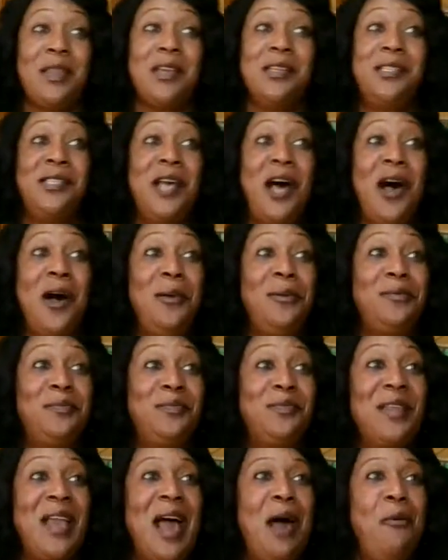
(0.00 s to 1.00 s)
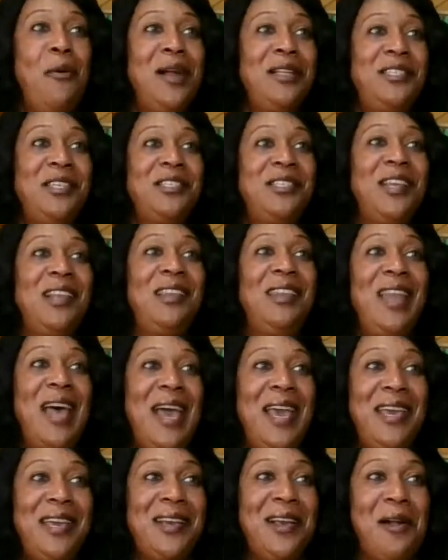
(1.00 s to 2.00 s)
So I want you to
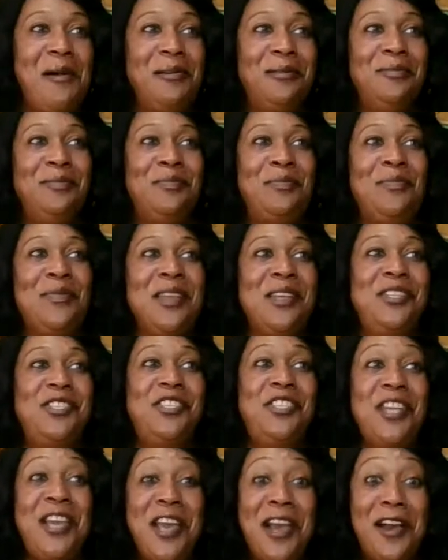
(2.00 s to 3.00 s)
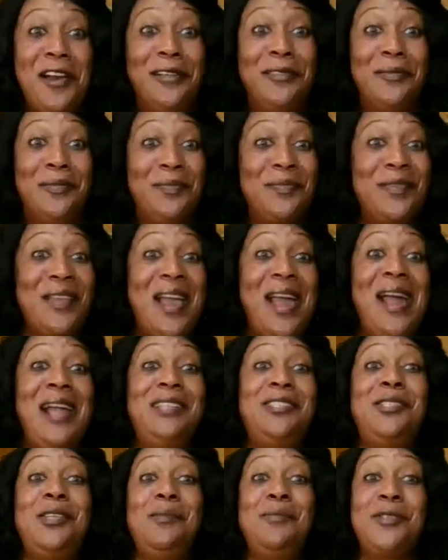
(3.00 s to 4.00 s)
like, share,
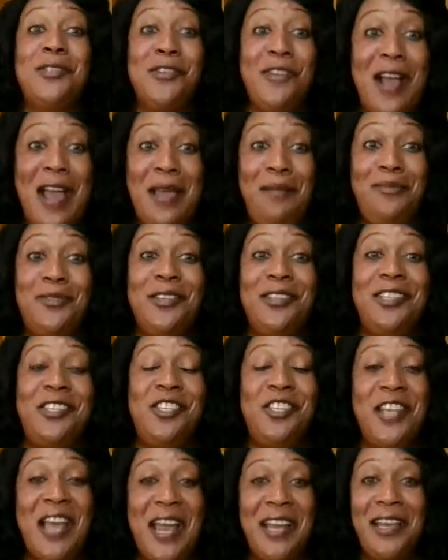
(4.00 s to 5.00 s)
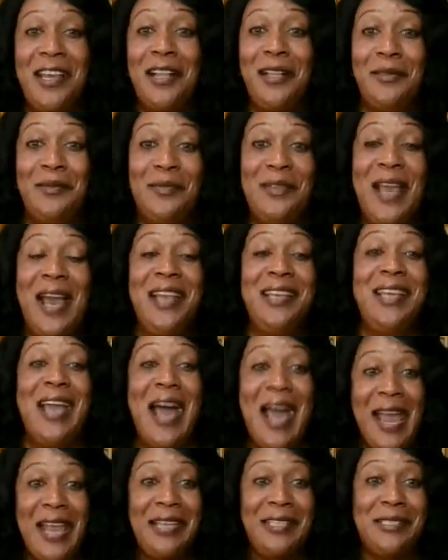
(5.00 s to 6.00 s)
and subscribe to the channel. And
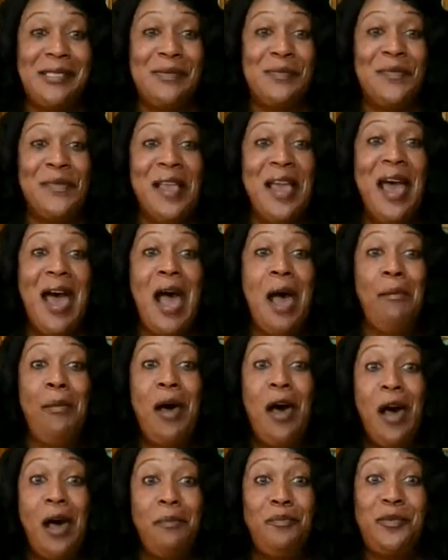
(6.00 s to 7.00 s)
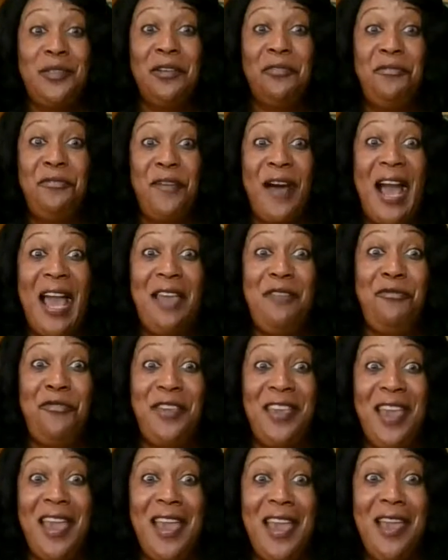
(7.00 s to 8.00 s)
guys, I'm up to
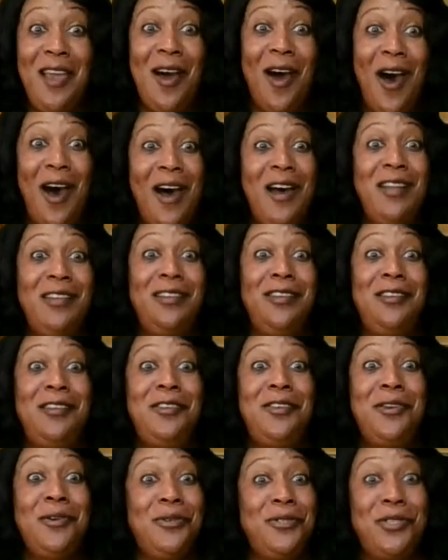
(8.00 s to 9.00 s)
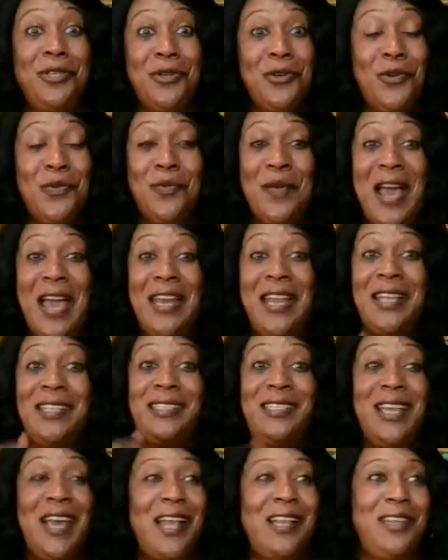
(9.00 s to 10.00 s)
5K on YouTube. And
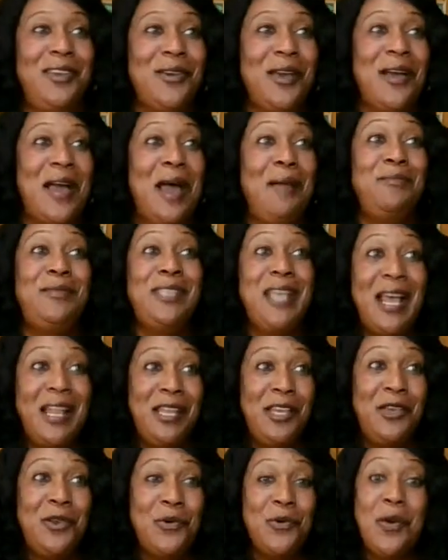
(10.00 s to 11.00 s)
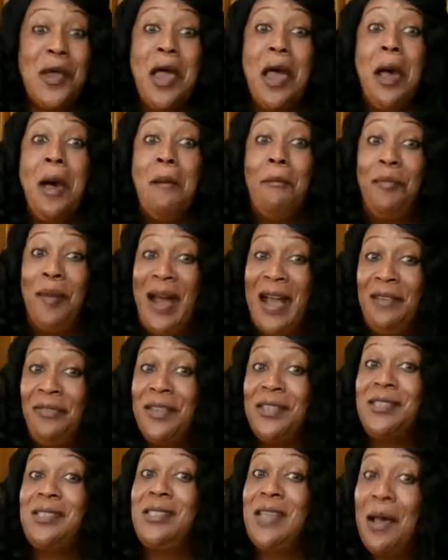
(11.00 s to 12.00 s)
I'm telling you, by
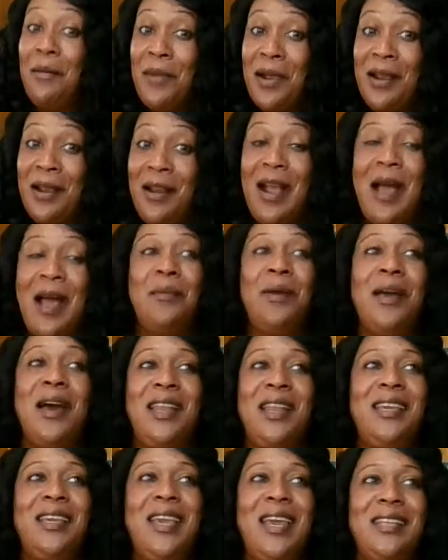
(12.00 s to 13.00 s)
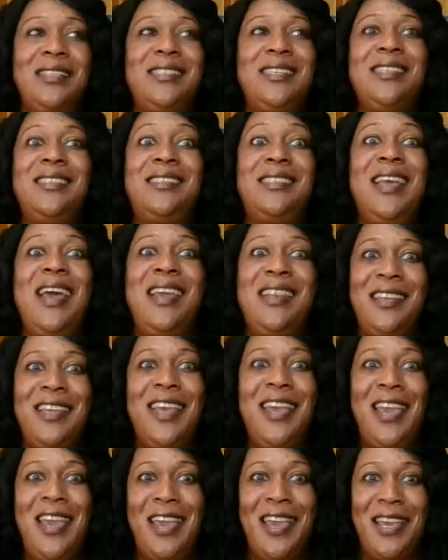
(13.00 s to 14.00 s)
the summer, I'm going to get to
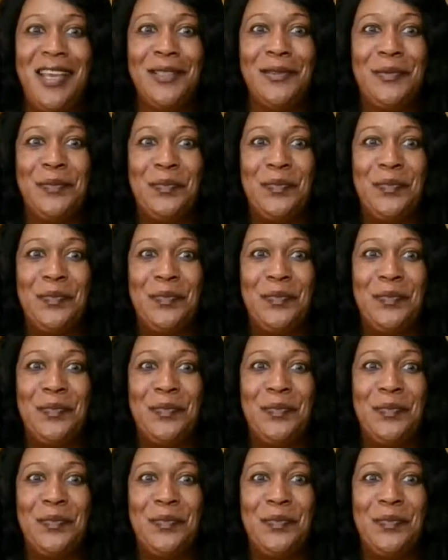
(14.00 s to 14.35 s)
10K.